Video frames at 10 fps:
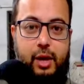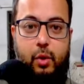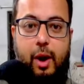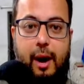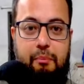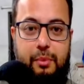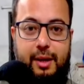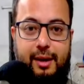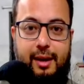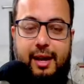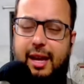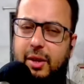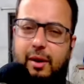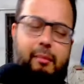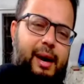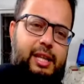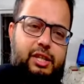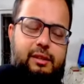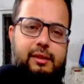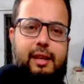you up. Can you
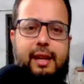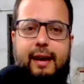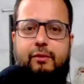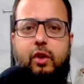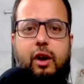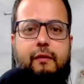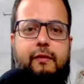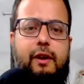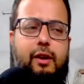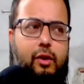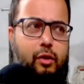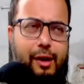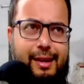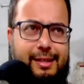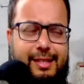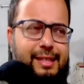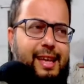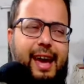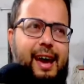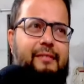imagine the level of loyalty they
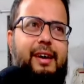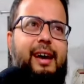have?